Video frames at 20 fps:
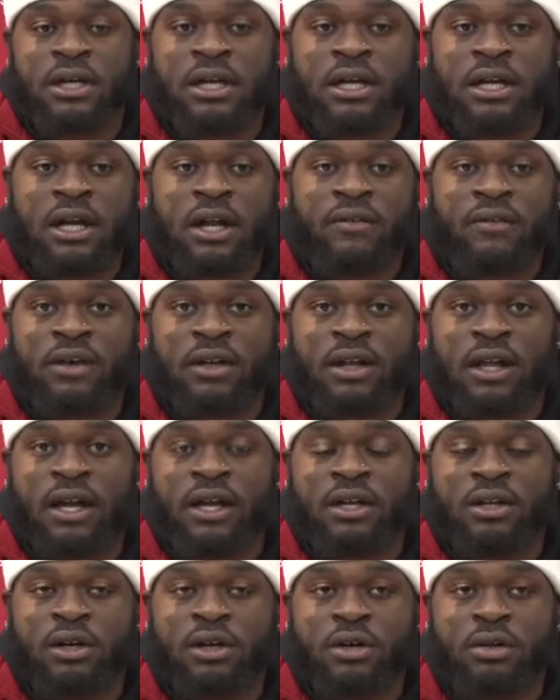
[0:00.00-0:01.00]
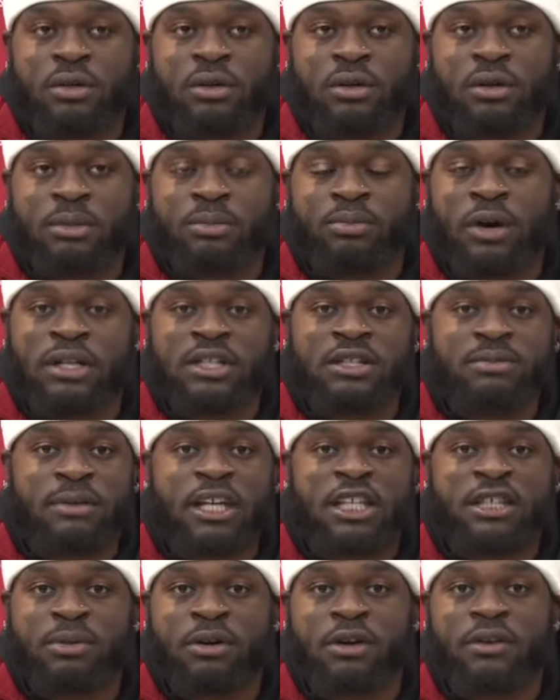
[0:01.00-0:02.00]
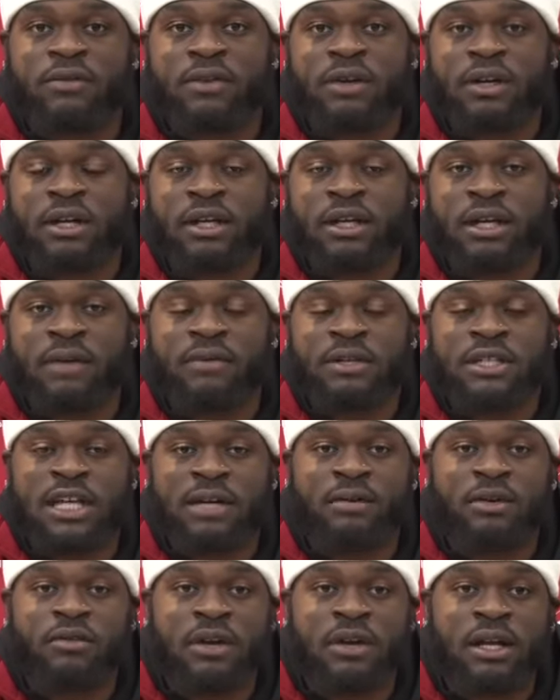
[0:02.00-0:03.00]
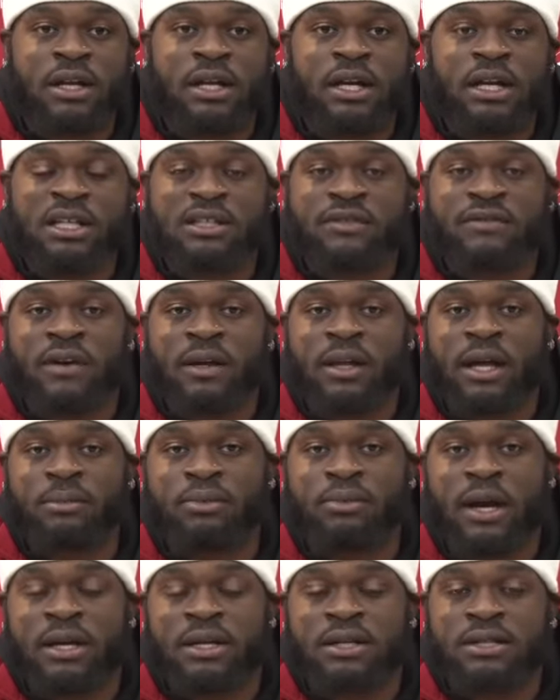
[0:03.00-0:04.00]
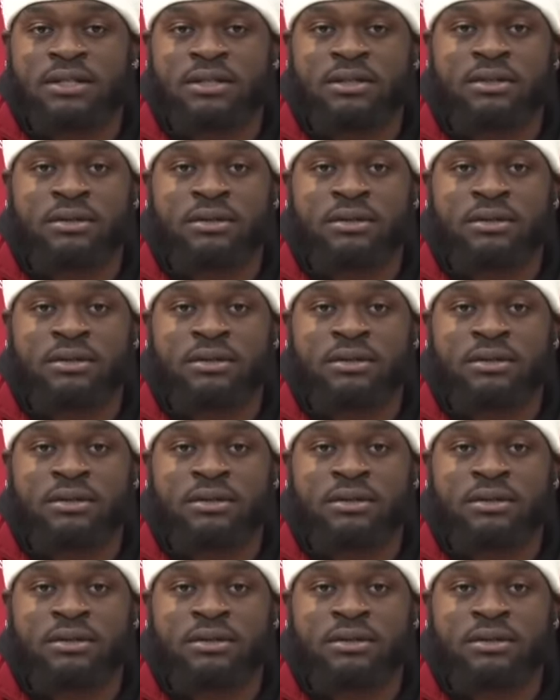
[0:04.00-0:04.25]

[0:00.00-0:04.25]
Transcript: And I felt like, you know, practice makes perfect. And every time we ran it, it just felt like practice.